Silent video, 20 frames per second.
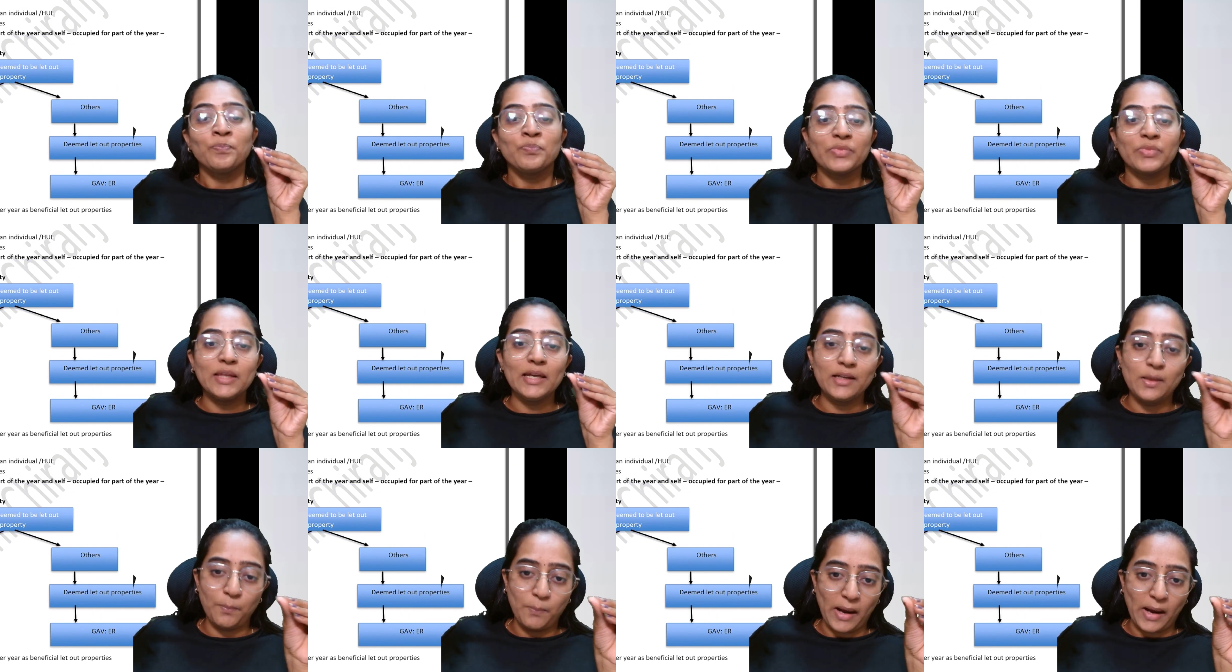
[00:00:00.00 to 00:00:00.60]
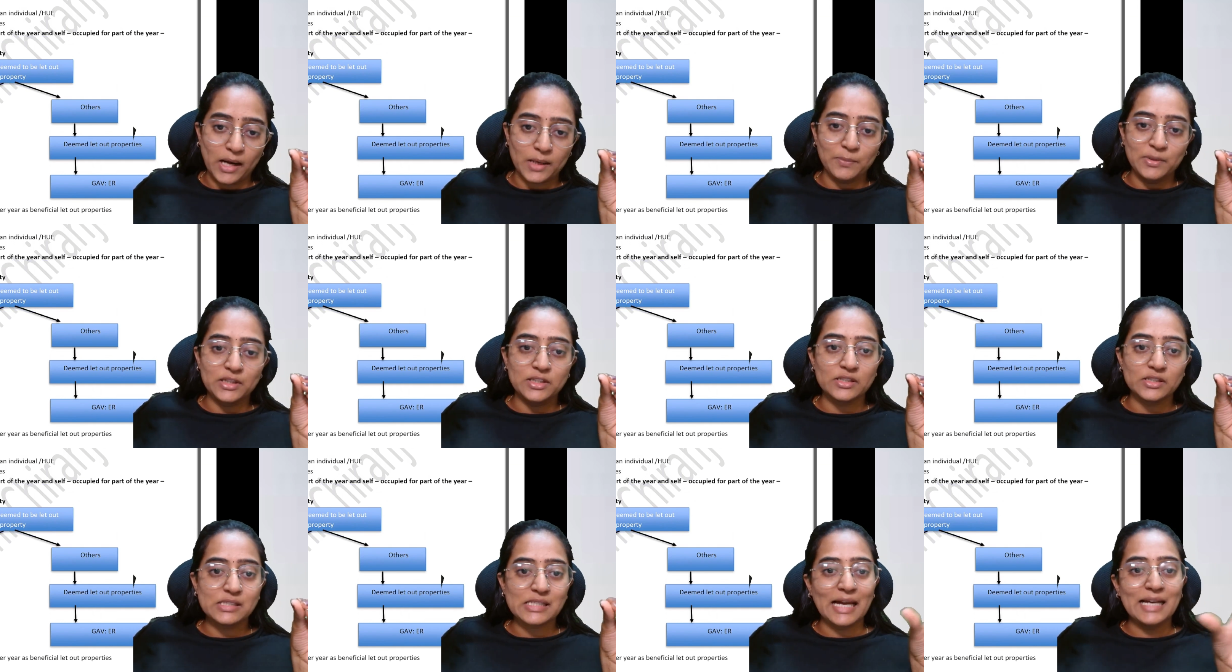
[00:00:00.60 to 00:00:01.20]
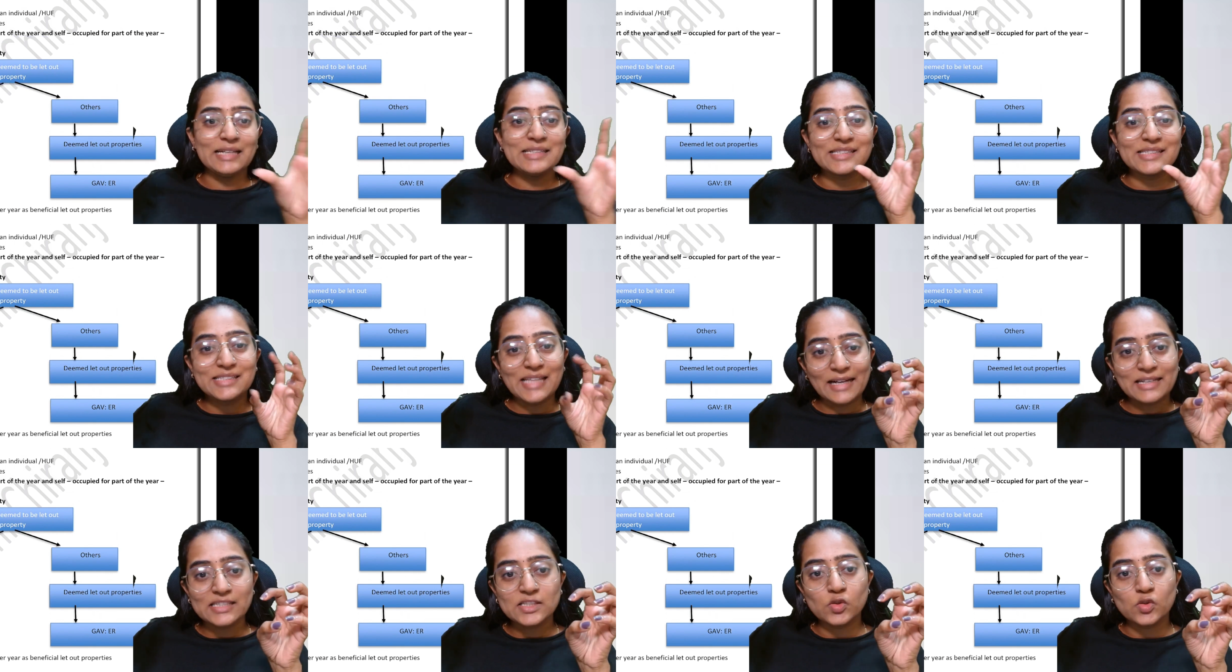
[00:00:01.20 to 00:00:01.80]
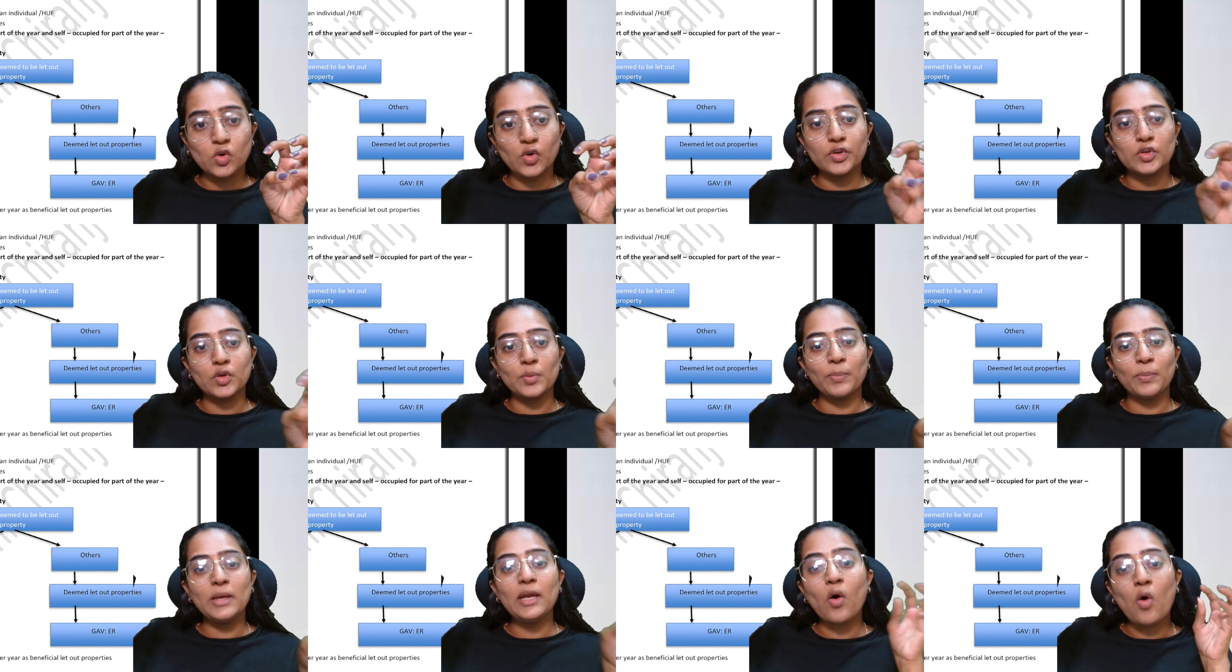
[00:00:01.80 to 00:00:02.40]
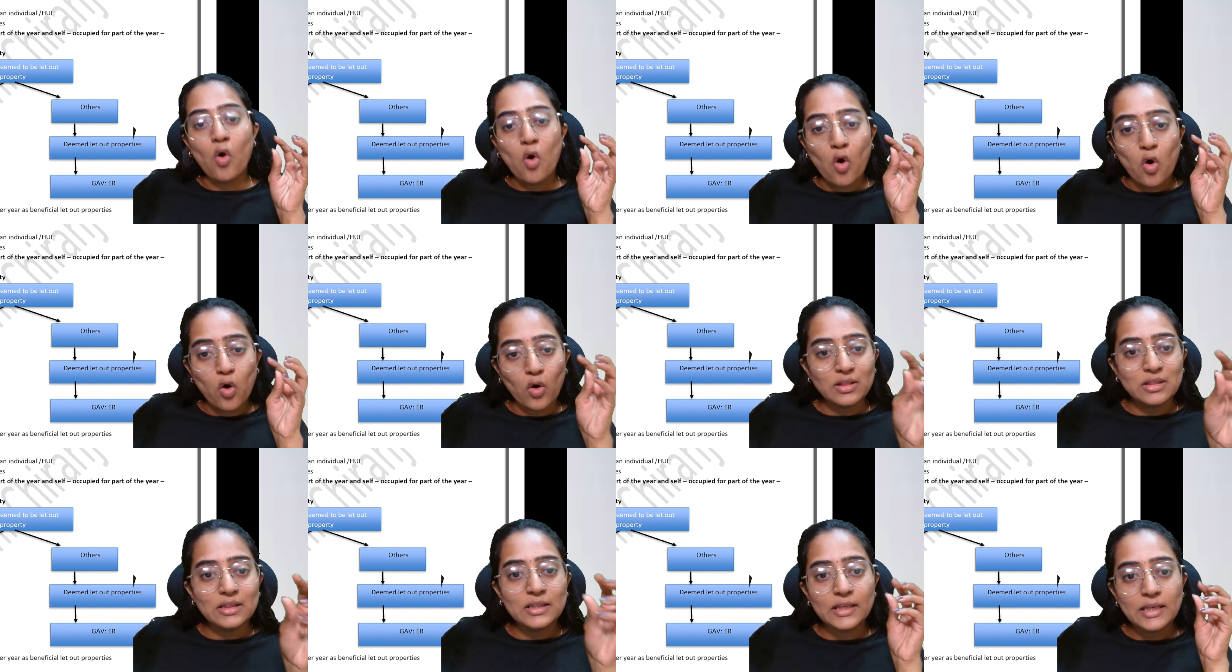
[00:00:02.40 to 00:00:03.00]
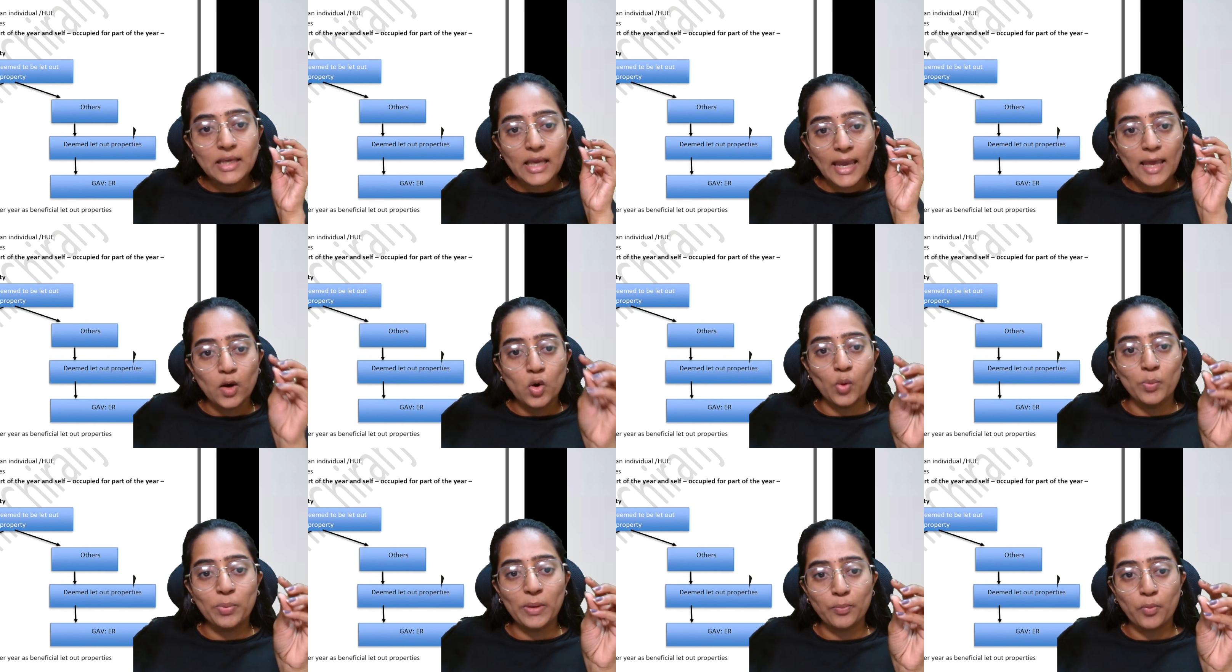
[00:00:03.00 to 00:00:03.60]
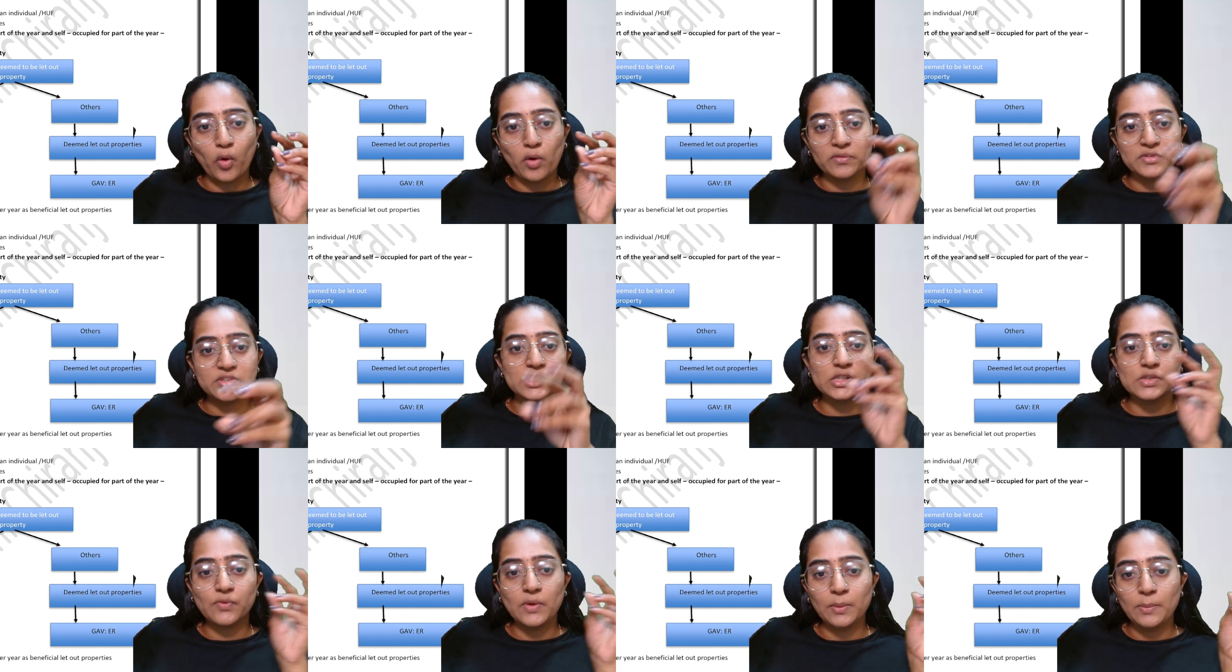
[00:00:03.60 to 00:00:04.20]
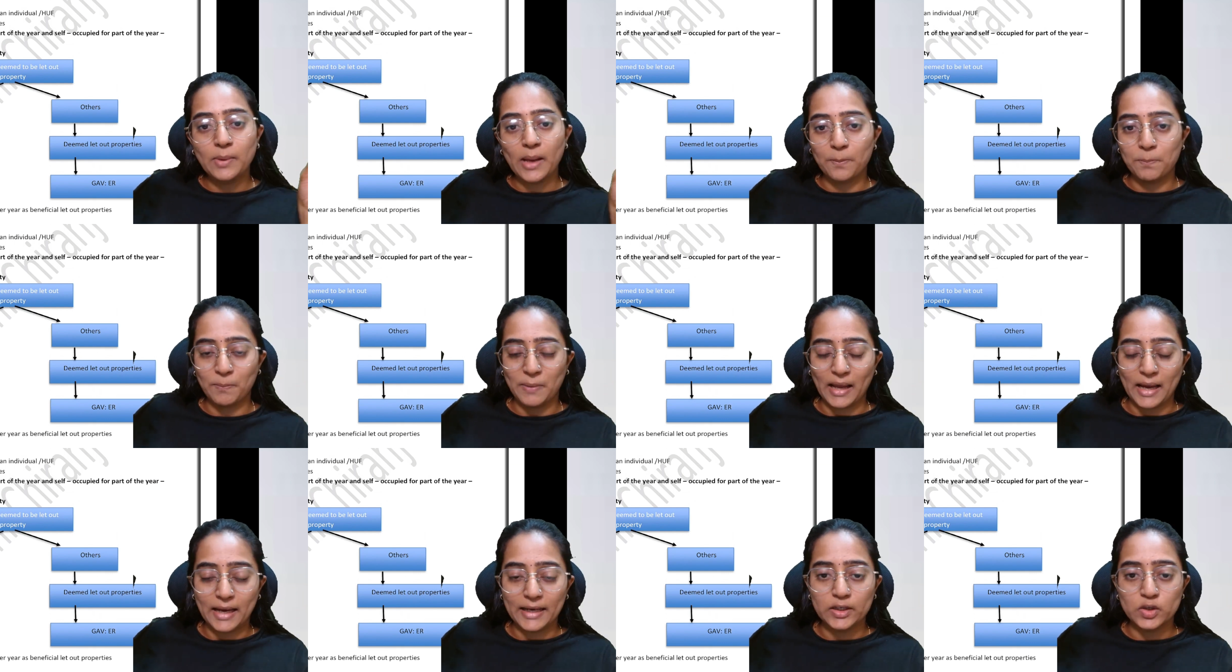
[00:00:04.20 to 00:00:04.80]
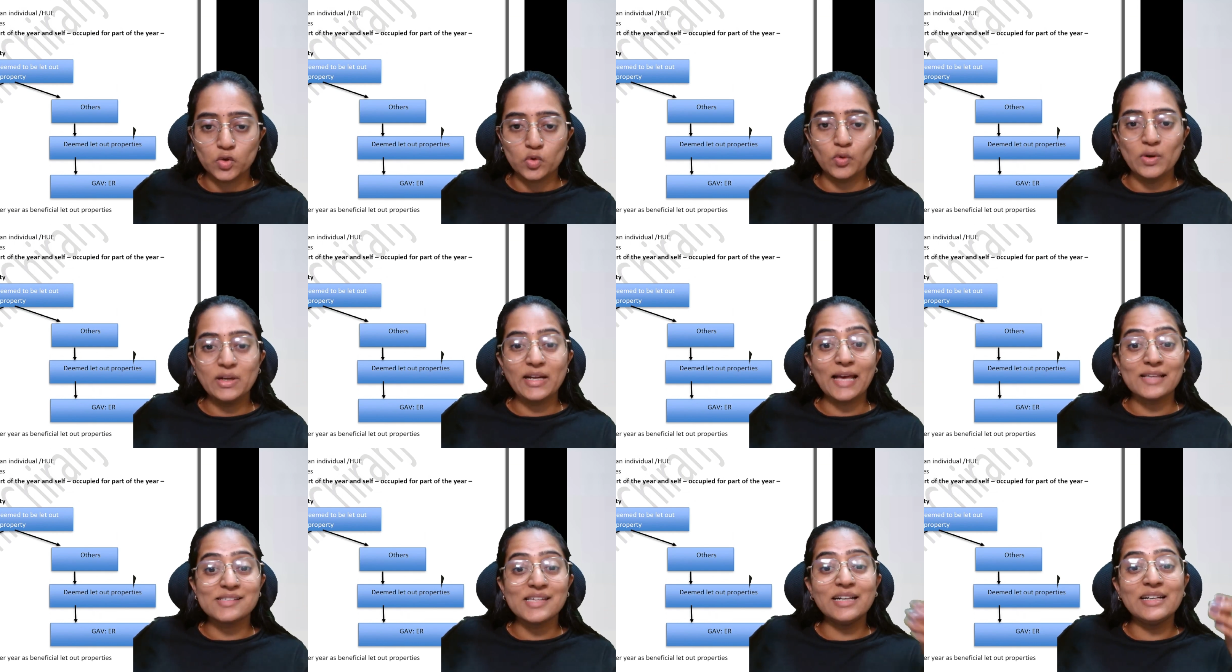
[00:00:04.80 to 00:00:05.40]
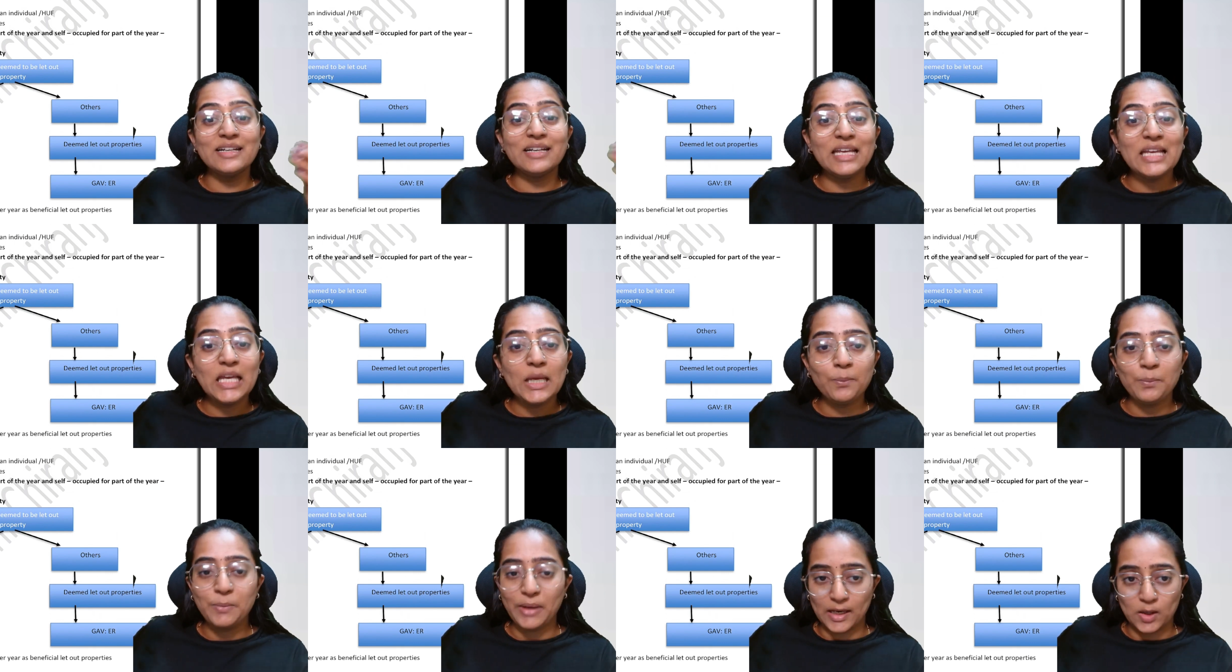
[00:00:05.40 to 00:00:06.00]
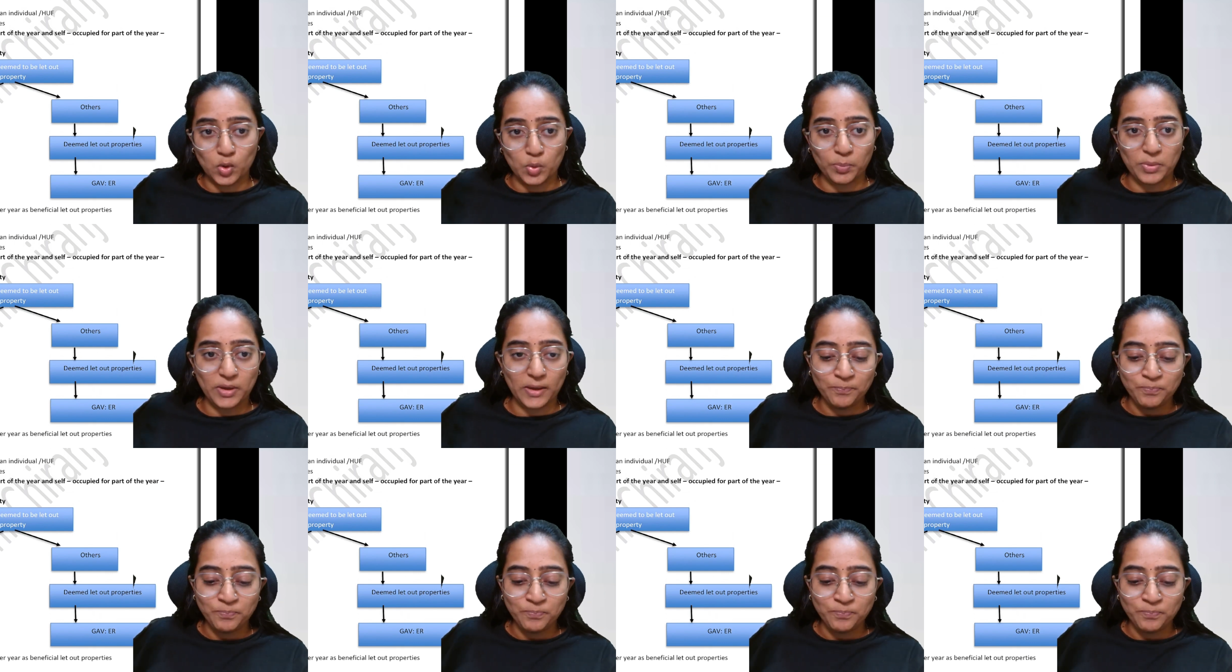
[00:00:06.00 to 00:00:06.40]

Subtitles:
the department decides that is going to be all the LOP provisions will be applied to it as a deemed LOP.